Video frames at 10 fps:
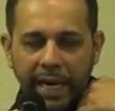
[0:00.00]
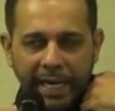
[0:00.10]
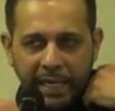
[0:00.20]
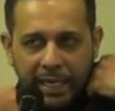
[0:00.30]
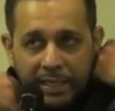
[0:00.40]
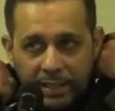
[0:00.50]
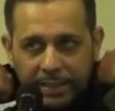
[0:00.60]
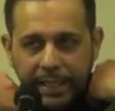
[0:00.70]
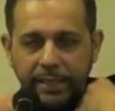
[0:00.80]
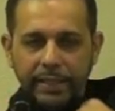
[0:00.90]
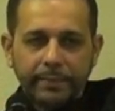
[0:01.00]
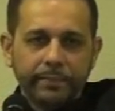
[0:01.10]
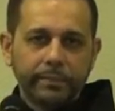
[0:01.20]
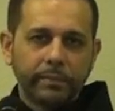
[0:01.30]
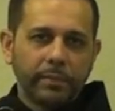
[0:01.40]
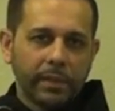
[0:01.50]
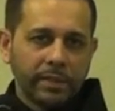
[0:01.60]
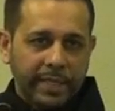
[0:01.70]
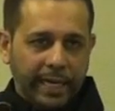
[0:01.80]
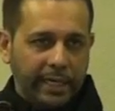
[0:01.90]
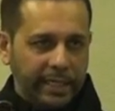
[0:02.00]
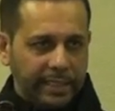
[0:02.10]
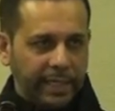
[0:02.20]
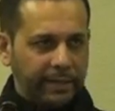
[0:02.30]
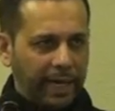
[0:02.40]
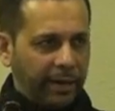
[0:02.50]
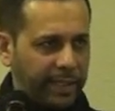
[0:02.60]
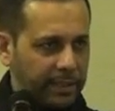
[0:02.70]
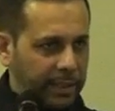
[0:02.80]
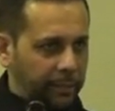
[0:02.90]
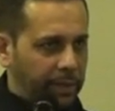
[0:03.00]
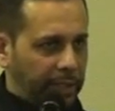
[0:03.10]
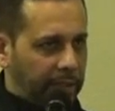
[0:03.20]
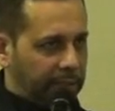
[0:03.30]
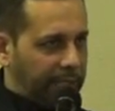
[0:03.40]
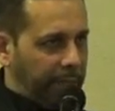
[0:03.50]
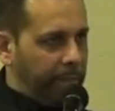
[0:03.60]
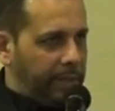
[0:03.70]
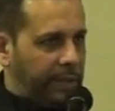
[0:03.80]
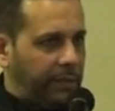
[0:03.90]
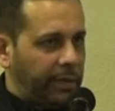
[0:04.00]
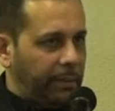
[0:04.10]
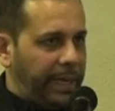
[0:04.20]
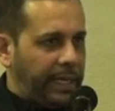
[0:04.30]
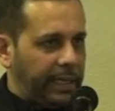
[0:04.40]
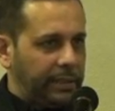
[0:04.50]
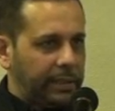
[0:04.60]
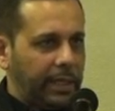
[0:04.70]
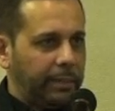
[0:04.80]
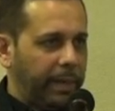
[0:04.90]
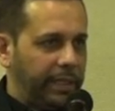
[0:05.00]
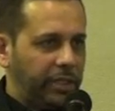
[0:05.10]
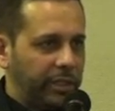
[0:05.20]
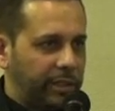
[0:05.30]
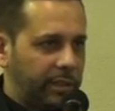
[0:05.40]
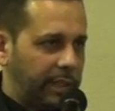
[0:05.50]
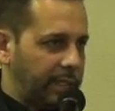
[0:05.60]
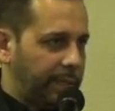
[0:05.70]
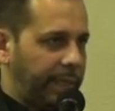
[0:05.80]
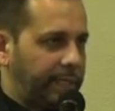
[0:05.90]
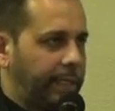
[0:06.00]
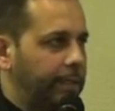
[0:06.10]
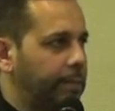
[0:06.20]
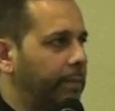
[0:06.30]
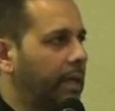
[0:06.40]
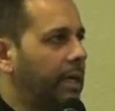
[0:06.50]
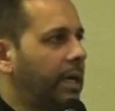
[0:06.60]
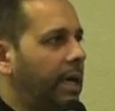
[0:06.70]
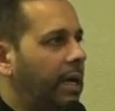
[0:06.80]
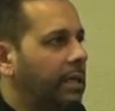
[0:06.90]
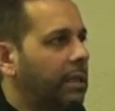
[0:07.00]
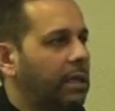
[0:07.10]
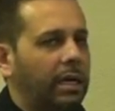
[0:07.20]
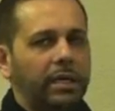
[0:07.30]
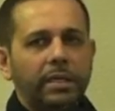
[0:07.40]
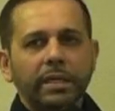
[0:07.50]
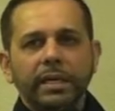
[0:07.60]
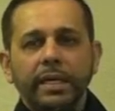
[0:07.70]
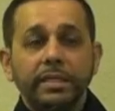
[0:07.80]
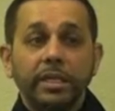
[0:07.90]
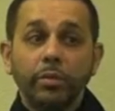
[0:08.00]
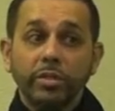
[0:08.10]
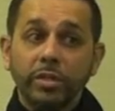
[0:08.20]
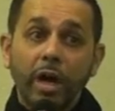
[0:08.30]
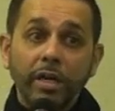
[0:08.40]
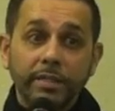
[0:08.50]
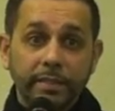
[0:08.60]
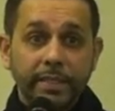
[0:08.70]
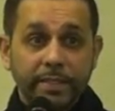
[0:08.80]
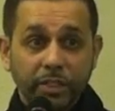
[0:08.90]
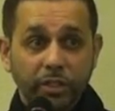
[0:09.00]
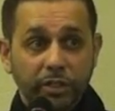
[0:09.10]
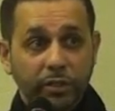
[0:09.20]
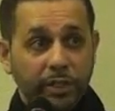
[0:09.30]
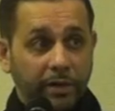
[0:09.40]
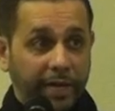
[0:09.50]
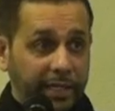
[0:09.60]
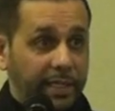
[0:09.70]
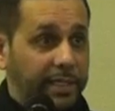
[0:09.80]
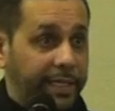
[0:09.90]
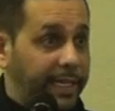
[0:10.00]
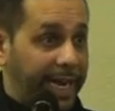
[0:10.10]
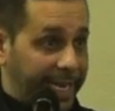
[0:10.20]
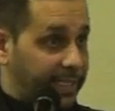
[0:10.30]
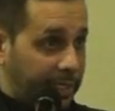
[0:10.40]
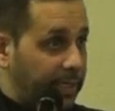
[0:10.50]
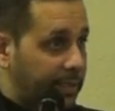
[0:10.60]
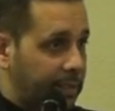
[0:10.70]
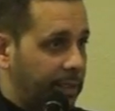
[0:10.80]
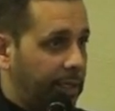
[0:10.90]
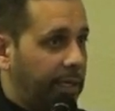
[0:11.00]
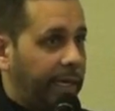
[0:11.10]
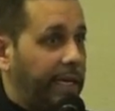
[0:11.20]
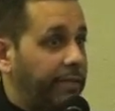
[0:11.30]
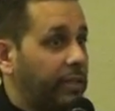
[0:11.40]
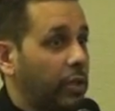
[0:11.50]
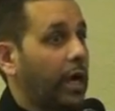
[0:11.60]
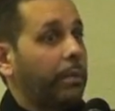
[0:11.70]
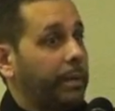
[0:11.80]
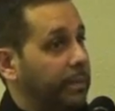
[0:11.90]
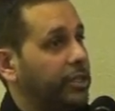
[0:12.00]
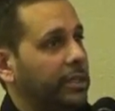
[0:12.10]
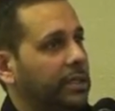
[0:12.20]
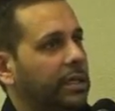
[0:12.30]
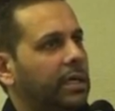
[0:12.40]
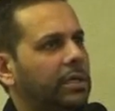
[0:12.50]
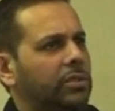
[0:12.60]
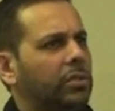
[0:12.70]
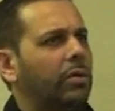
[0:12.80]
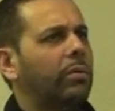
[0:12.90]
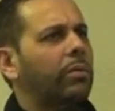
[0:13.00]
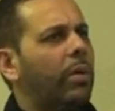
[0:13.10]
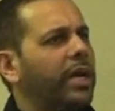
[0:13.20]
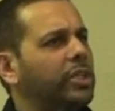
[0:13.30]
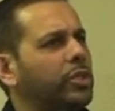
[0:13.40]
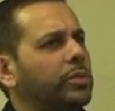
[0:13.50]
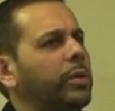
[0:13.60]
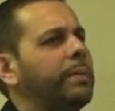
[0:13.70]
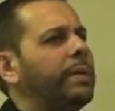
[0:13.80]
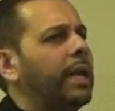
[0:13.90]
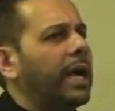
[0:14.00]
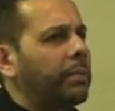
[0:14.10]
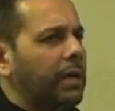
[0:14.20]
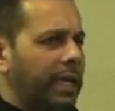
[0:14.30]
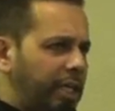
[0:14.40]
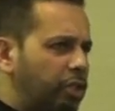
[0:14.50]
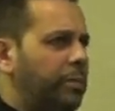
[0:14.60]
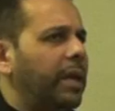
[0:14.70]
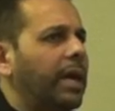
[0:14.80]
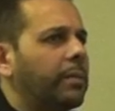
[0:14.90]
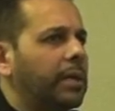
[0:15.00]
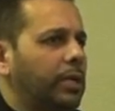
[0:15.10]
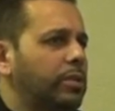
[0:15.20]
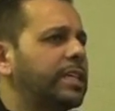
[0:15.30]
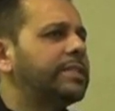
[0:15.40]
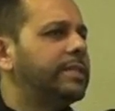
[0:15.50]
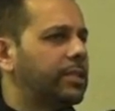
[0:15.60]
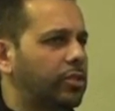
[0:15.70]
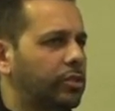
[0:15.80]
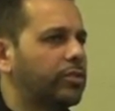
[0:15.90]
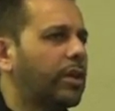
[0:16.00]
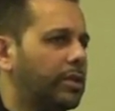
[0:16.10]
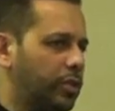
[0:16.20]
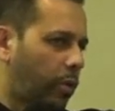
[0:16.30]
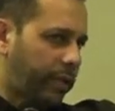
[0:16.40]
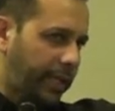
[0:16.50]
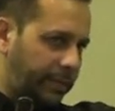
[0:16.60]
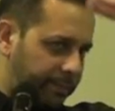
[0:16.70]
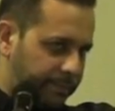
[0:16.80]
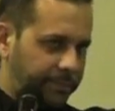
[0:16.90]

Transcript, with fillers: I cannot understand that. Second, he said, how can something, the same material, make it and punish it? Doesn't make sense. And the third, he said, it was God's decision to create us. He didn't ask us. He never took our permission. So why should we be liable? He should be liable. It was His decision to start this whole thing.